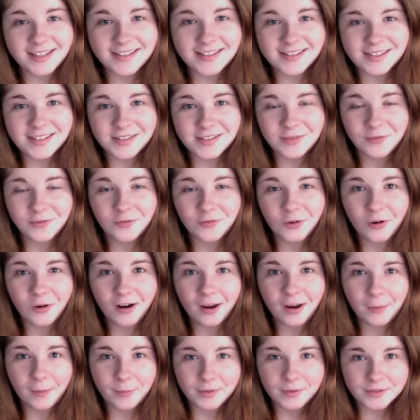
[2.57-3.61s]
Season 4,
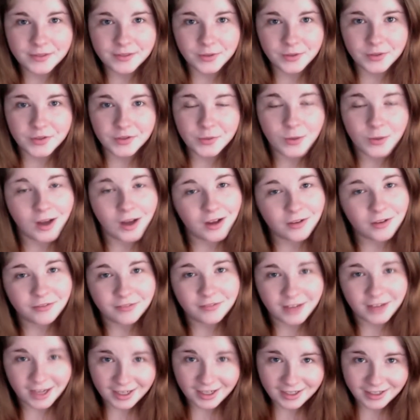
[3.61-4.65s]
Episode 12,
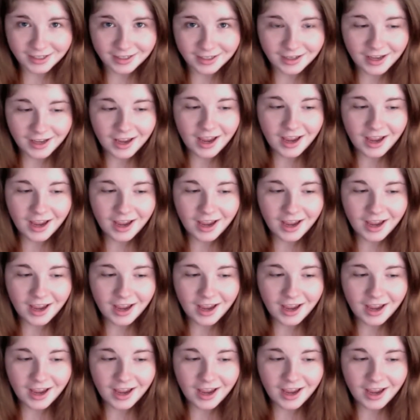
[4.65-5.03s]
Naked.